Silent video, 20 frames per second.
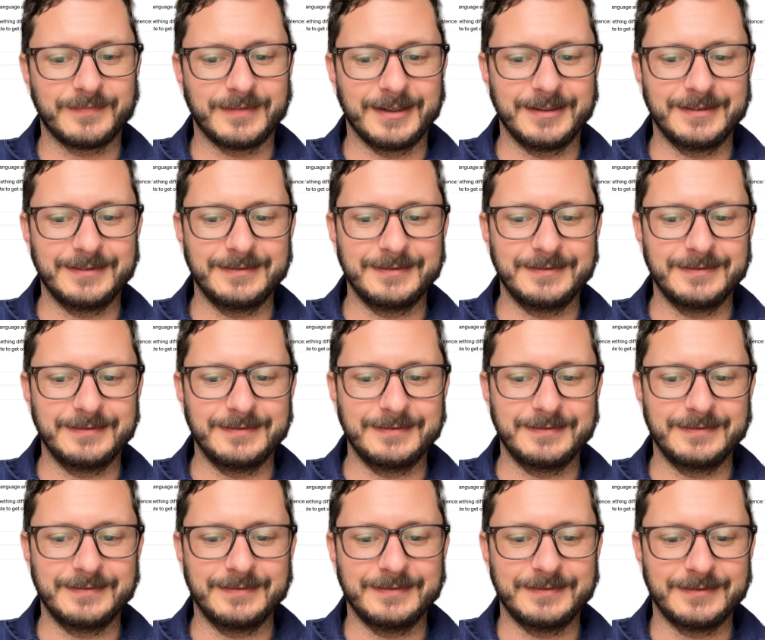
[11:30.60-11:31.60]

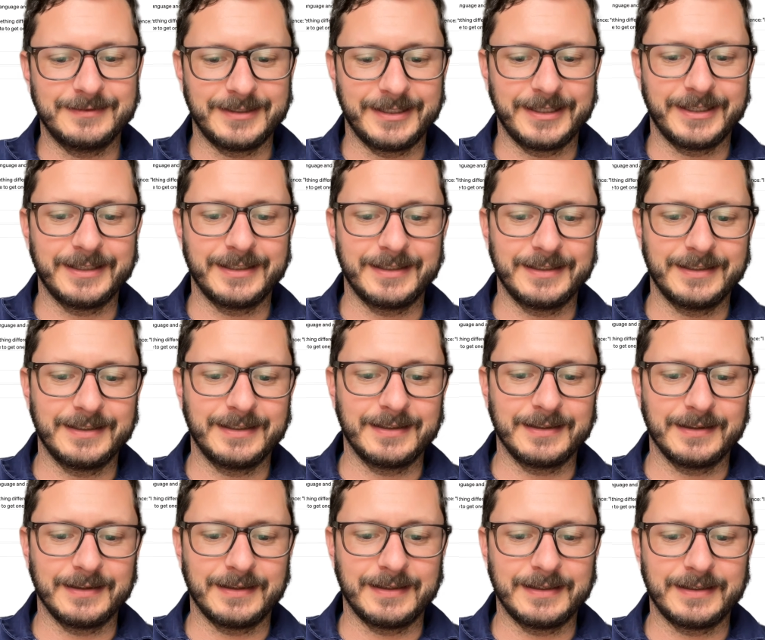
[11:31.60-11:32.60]
Oh, yeah, it
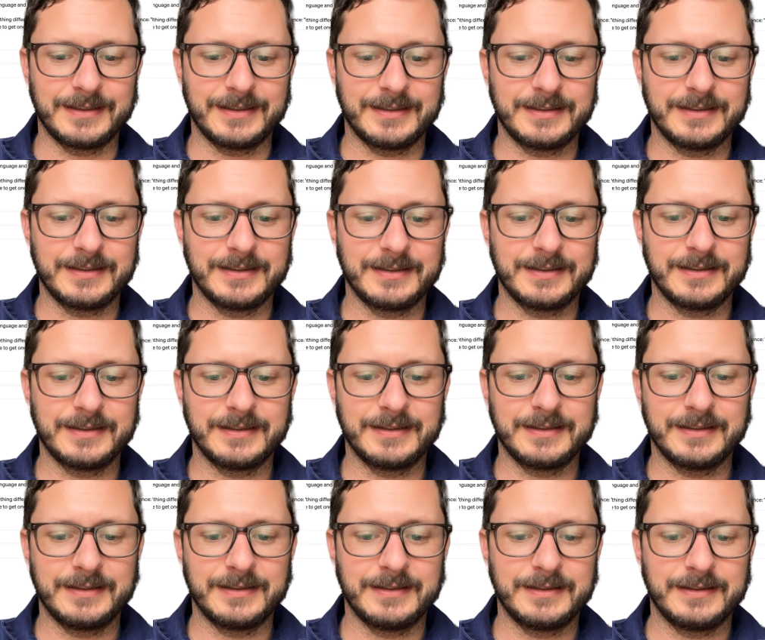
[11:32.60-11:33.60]
didn't like...
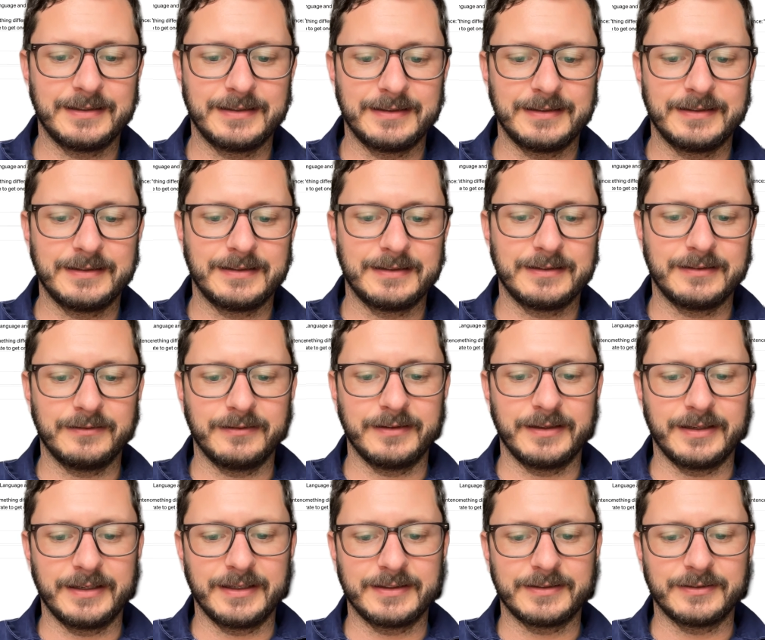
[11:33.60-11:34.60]

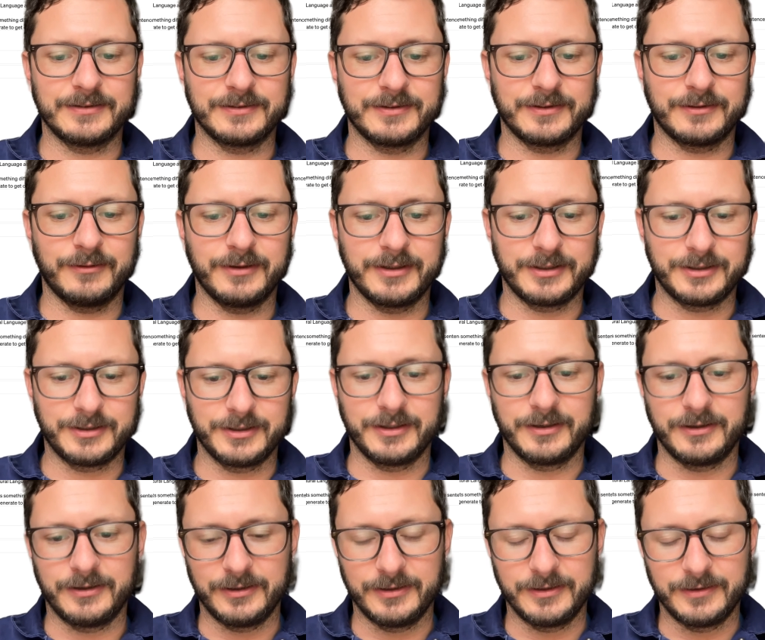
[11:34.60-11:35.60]
That answers the question
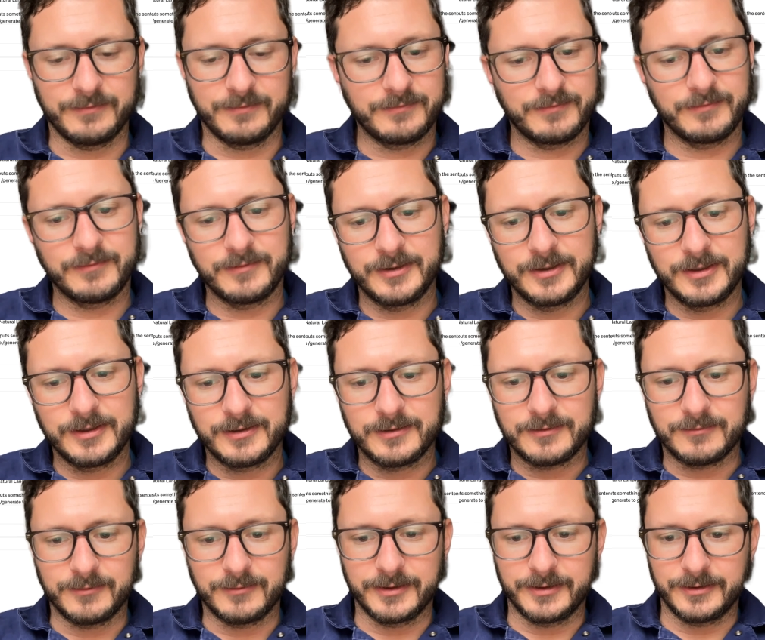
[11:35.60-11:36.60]
on
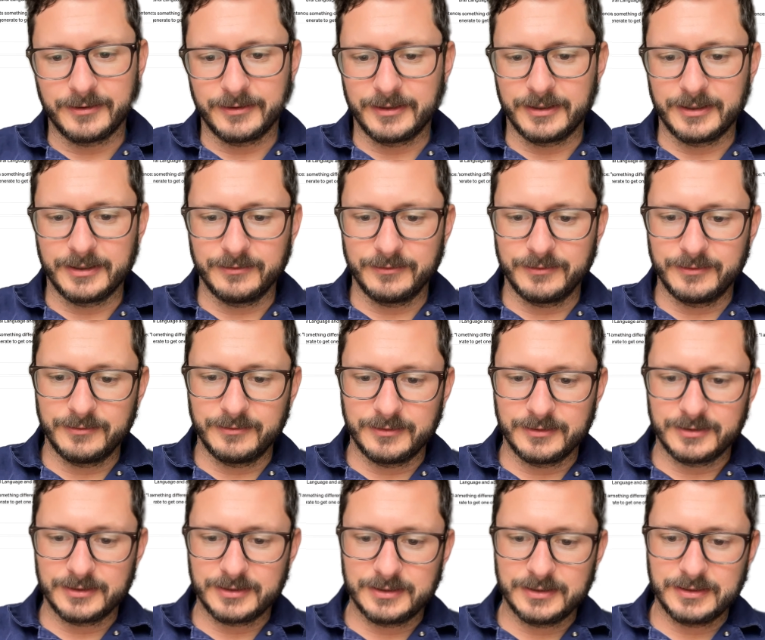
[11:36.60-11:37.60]
whether or not it'll do
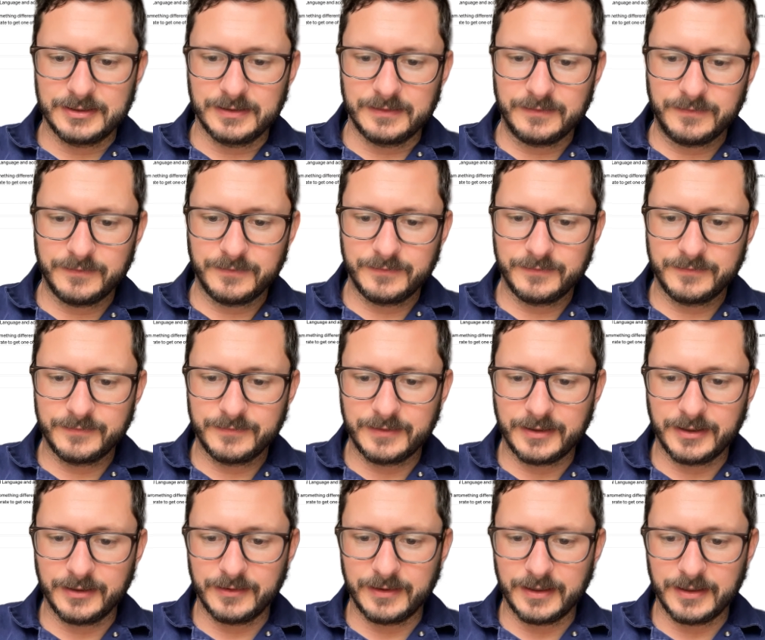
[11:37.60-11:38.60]
other stuff.
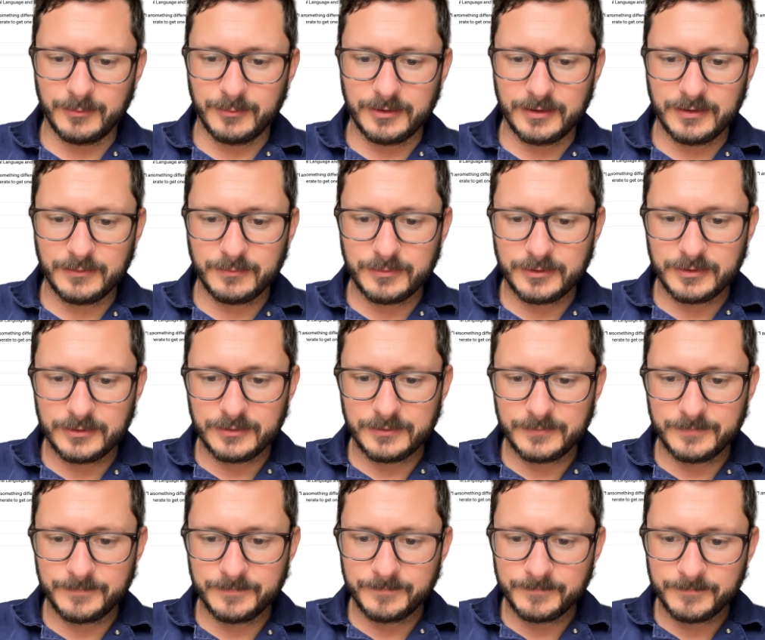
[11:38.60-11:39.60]
Health habit helper.
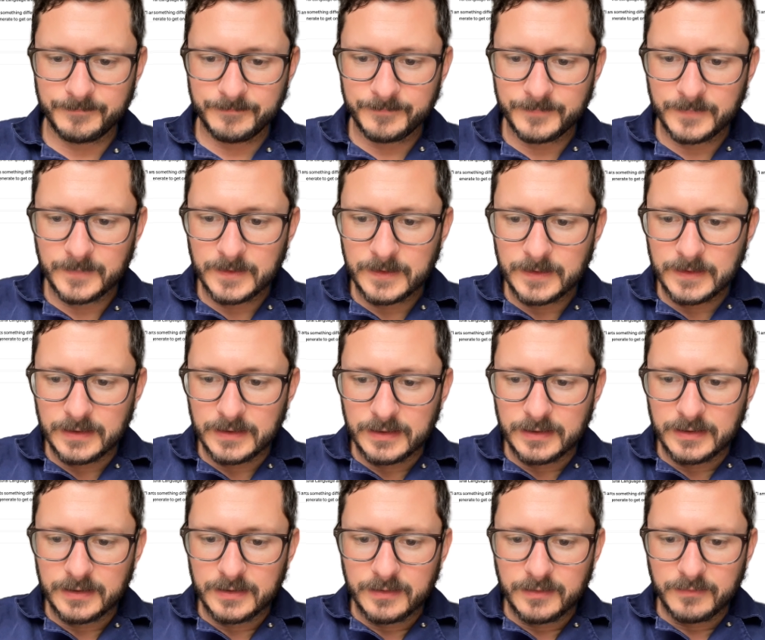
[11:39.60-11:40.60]

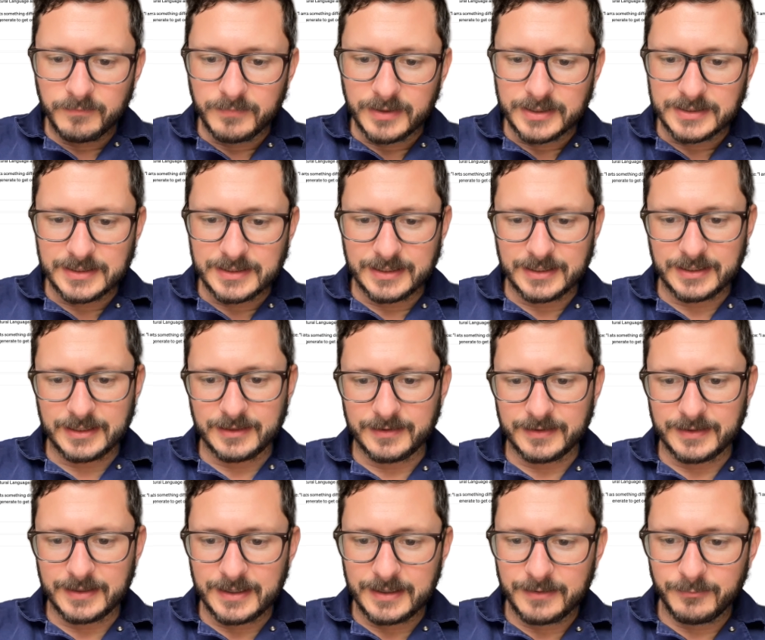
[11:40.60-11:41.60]
Maintaining
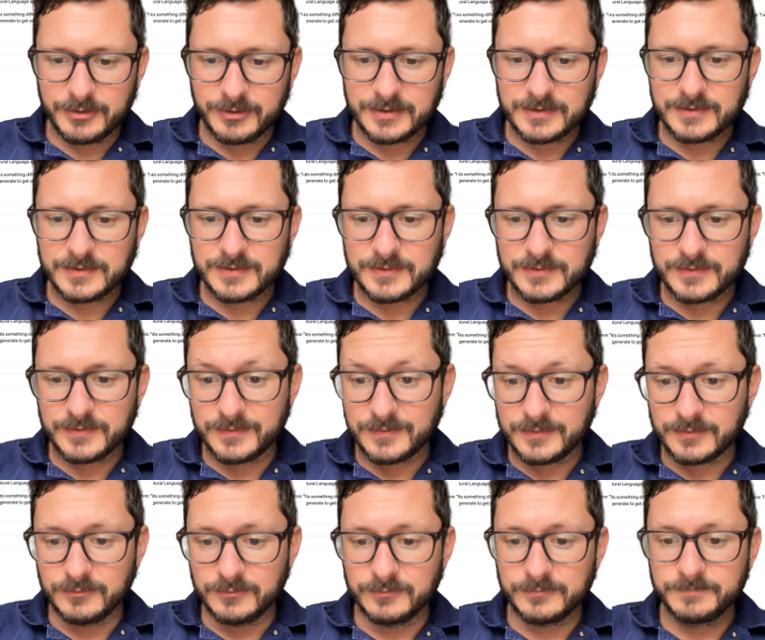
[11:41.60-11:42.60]
healthy habits.
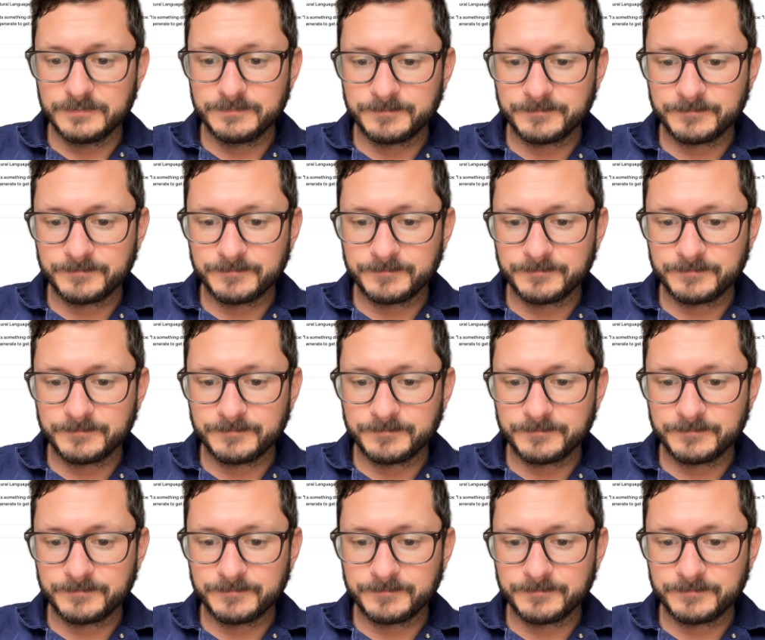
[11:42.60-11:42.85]
That's cool.